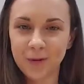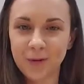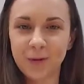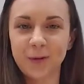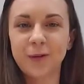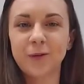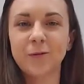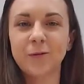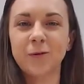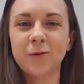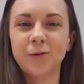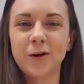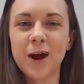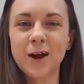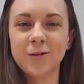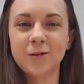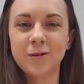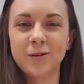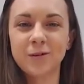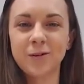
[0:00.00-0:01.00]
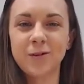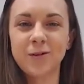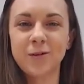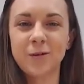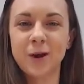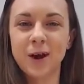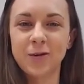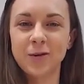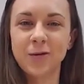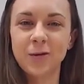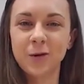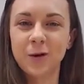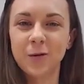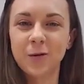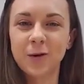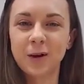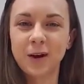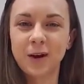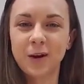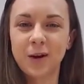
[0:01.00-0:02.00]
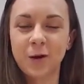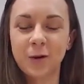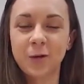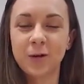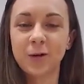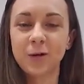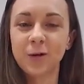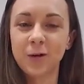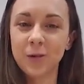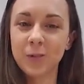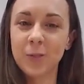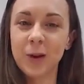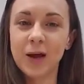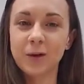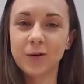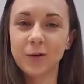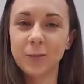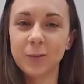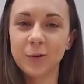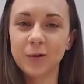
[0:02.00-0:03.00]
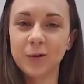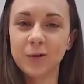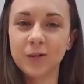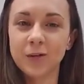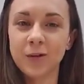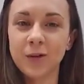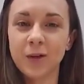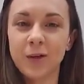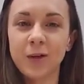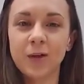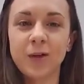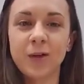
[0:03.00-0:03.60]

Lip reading: So these retractors, you actually already know, they're called malleables.